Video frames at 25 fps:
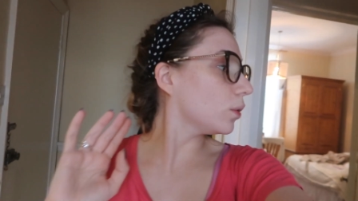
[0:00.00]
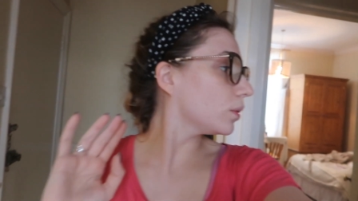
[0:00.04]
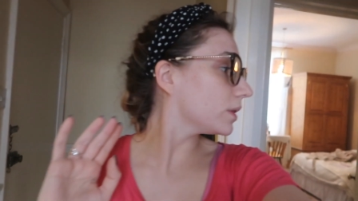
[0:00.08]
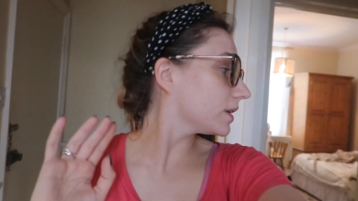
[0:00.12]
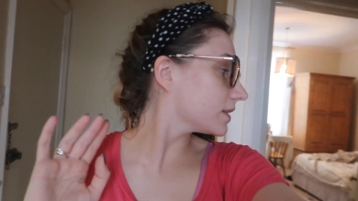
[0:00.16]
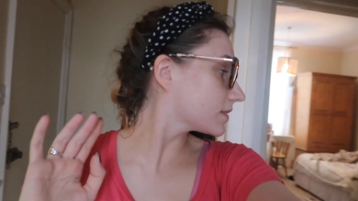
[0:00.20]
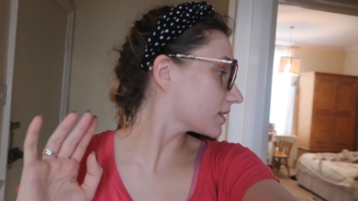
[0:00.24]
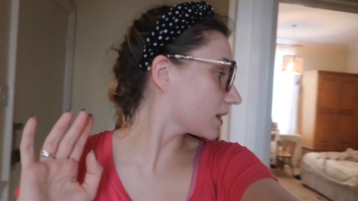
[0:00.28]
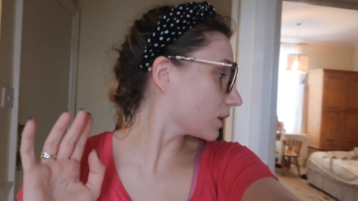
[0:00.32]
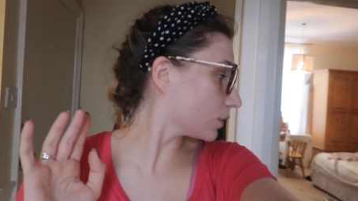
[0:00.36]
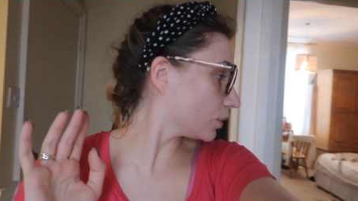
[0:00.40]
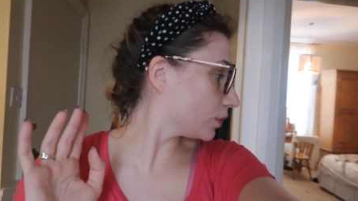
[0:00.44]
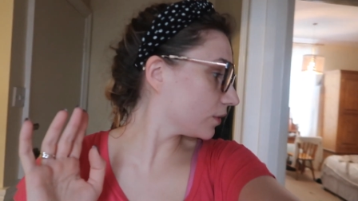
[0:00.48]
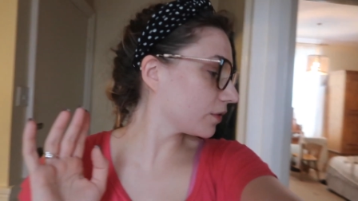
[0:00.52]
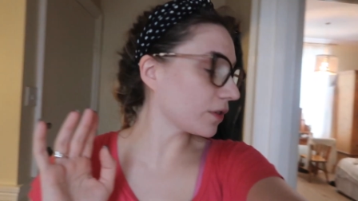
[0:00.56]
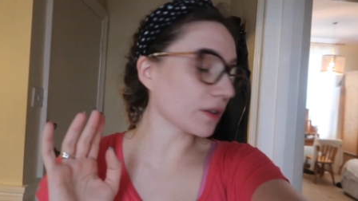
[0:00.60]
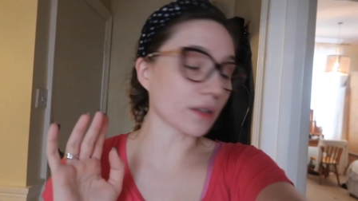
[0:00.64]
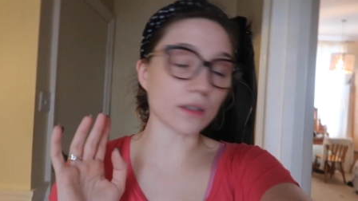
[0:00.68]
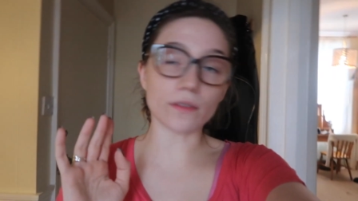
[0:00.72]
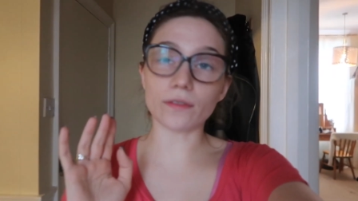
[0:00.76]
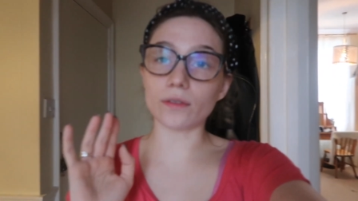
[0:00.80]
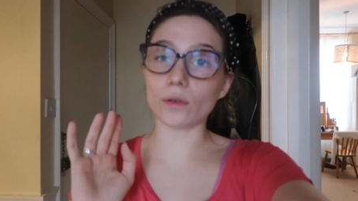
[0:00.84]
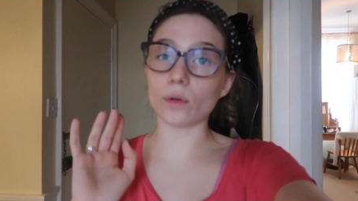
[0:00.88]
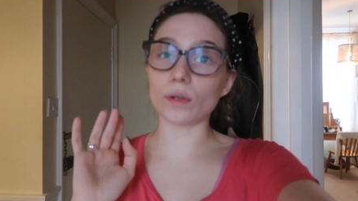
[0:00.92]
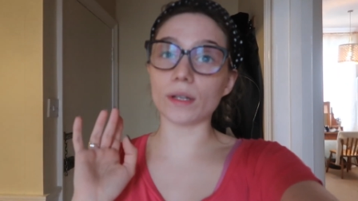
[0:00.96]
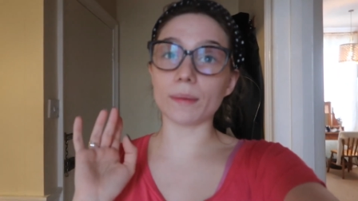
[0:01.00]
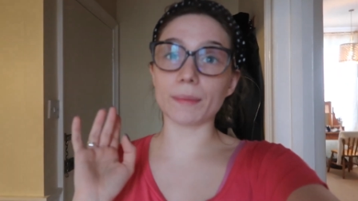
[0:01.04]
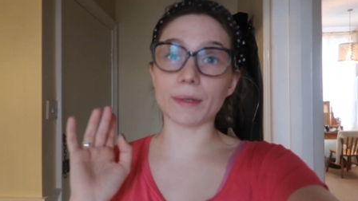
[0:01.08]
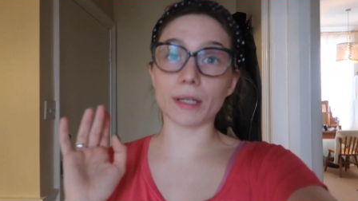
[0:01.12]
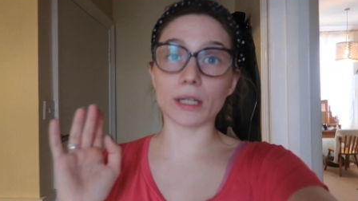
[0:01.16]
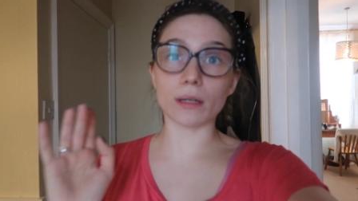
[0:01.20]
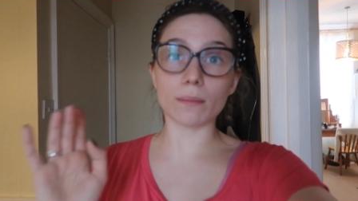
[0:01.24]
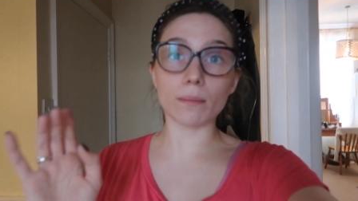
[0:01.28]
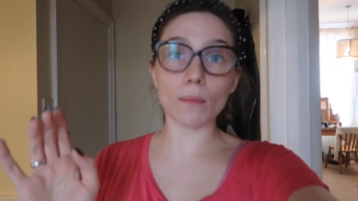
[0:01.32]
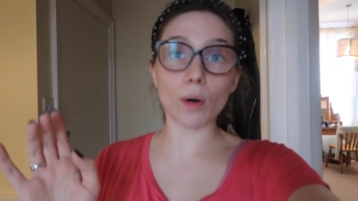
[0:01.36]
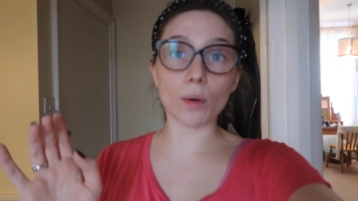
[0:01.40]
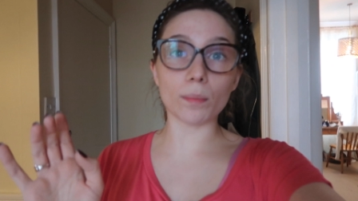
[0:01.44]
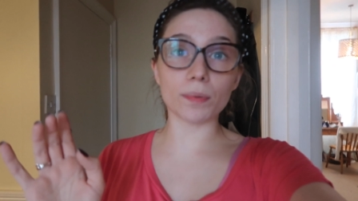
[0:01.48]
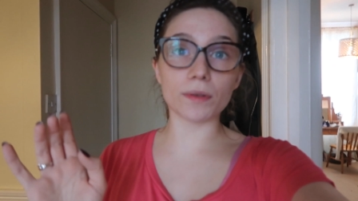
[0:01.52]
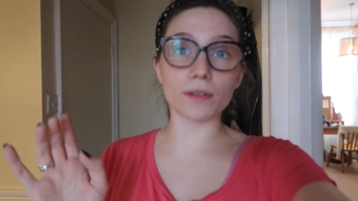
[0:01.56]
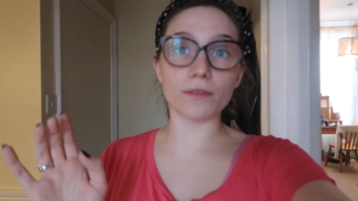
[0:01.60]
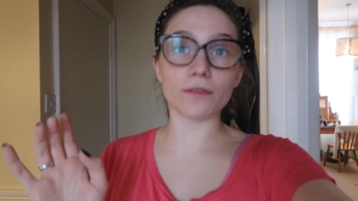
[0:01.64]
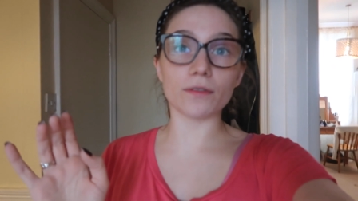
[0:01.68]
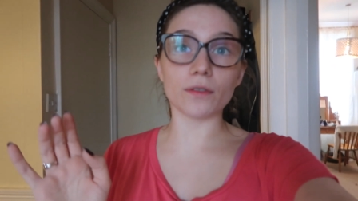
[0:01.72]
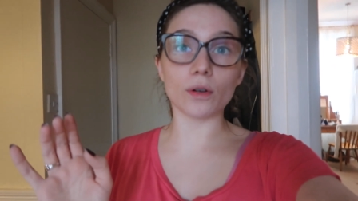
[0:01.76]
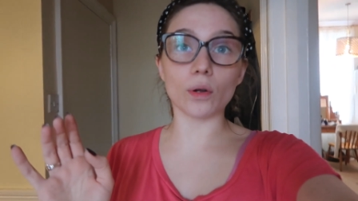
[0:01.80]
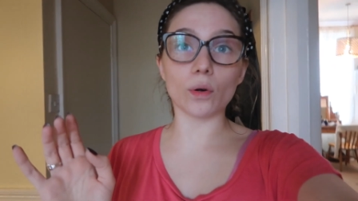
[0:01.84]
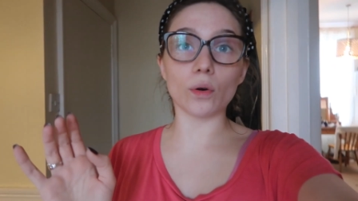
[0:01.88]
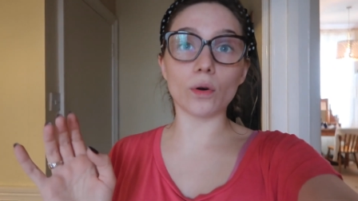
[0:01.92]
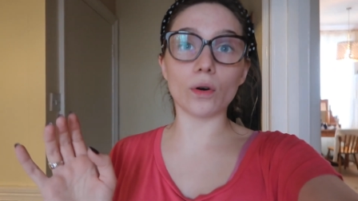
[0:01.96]
Courtney's now hoovering the floor, then we're gonna mop the
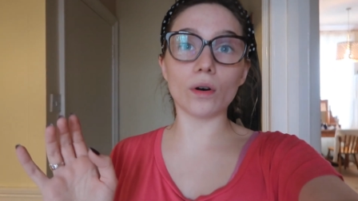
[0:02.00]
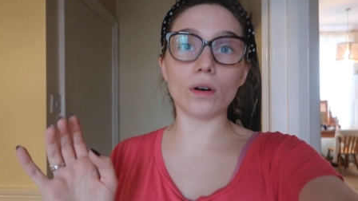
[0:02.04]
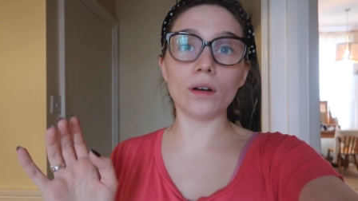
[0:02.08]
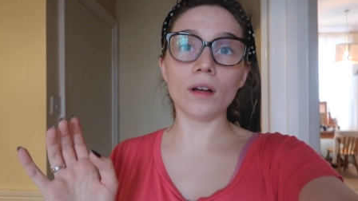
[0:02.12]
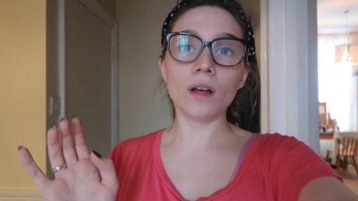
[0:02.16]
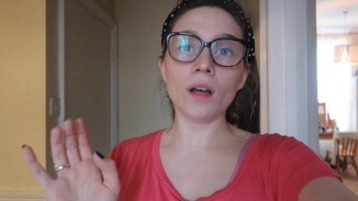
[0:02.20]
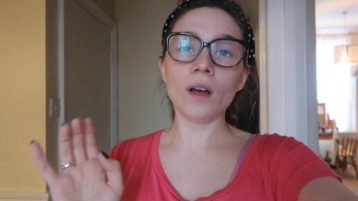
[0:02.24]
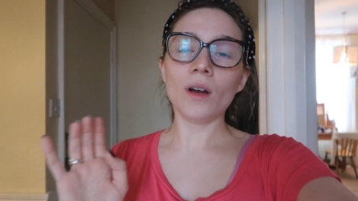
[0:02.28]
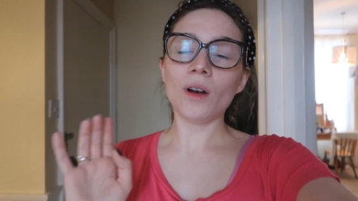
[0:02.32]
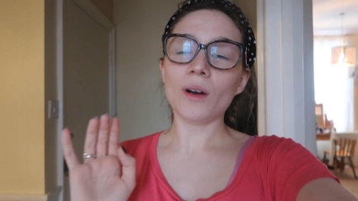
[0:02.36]
floor.